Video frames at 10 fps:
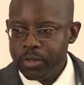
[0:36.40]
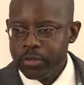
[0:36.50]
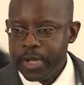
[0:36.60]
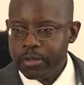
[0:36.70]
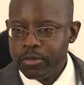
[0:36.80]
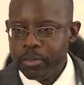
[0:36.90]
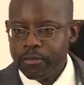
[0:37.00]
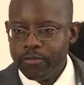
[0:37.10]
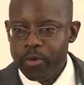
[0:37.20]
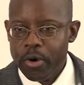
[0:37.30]
responsible
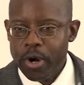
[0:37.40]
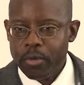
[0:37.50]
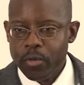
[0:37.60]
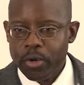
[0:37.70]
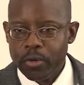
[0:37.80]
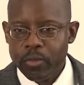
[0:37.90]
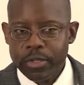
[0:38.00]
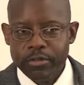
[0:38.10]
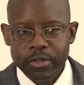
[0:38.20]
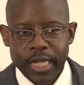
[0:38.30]
for our work with
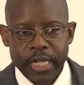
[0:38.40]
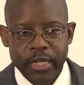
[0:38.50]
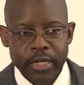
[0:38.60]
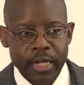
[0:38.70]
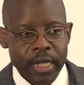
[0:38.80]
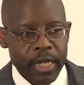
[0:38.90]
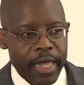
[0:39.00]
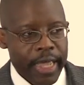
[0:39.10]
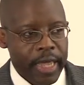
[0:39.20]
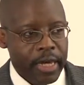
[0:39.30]
state
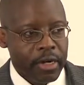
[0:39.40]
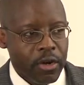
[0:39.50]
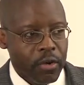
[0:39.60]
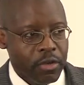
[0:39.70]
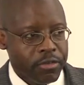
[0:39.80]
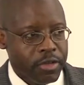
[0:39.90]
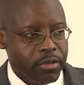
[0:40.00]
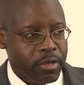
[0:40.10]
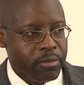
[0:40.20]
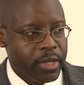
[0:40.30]
and local
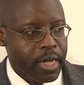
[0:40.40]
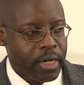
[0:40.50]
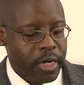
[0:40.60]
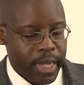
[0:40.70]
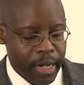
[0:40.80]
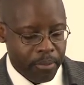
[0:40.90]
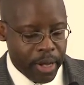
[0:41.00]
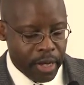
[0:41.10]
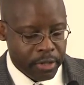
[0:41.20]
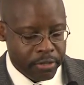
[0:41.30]
systems and
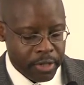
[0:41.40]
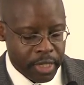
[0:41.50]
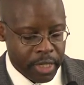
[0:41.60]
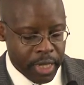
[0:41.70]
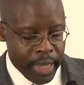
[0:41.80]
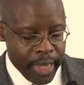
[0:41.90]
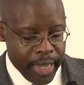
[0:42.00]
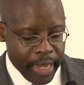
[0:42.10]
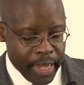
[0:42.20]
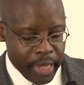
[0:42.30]
policy,
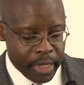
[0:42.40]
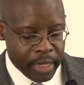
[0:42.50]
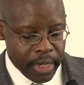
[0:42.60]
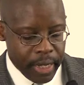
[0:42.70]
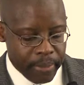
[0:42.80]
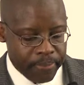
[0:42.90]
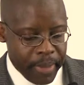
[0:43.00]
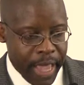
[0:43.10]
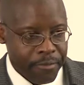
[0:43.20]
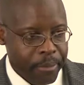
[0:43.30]
and
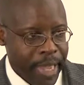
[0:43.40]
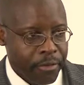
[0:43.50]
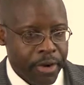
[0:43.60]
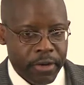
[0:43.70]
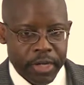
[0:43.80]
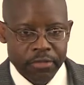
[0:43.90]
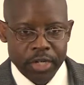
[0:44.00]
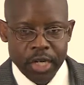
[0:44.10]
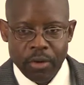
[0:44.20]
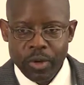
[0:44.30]
have a background as a
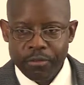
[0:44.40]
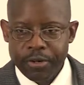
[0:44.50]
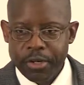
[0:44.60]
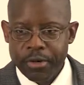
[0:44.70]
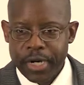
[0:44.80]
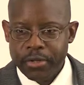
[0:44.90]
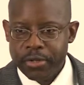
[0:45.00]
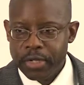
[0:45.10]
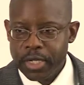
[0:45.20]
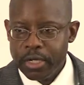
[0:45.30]
child welfare
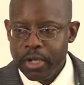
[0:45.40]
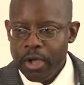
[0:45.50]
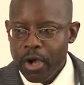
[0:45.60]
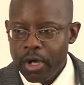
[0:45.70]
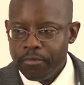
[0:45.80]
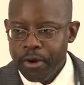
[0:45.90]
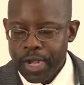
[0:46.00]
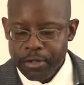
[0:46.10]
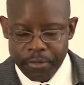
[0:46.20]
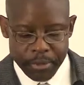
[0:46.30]
director and on a
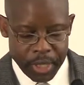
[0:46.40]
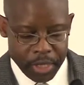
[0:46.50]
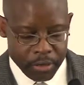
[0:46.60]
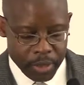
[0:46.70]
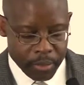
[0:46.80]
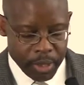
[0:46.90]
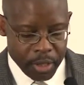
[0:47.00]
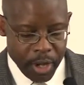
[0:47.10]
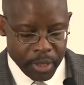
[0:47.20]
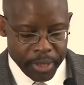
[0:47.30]
variety of commissions, and I'm going to
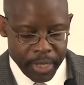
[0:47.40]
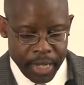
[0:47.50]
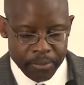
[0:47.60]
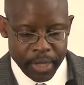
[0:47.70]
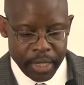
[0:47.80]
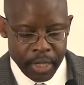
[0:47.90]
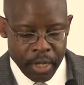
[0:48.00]
talk about that. But